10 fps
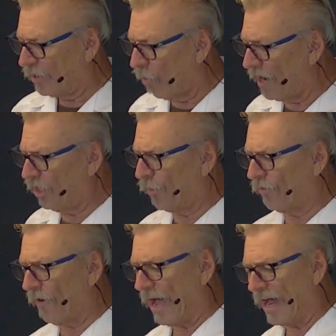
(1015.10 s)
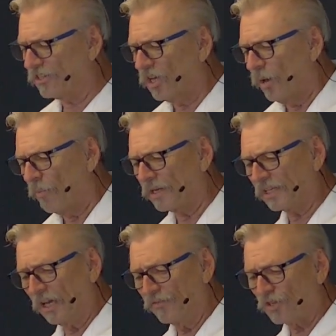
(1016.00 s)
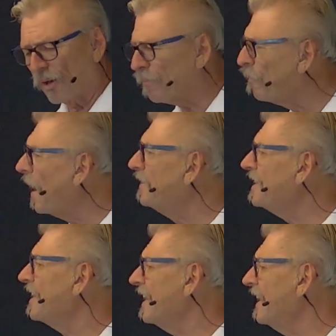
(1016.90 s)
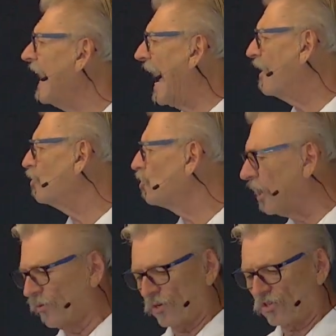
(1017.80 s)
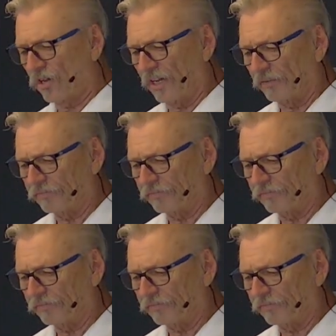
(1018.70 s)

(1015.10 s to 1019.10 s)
what he provides, but gives abundantly and generously.